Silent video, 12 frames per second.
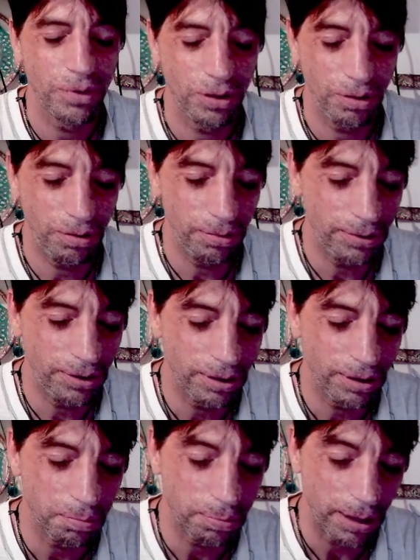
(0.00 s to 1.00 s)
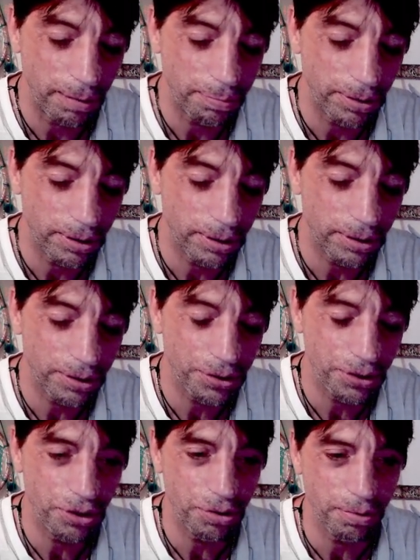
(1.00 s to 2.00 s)
You did the proper
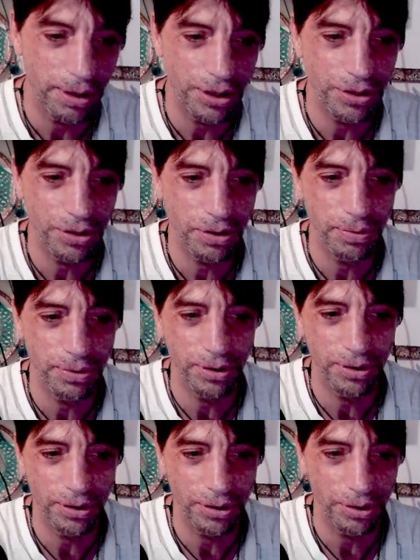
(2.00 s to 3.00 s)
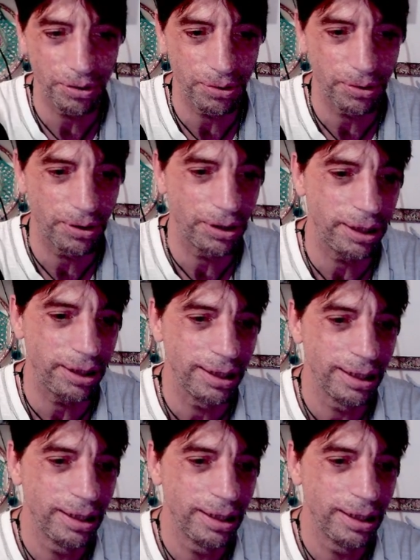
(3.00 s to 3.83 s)
situations within the authority.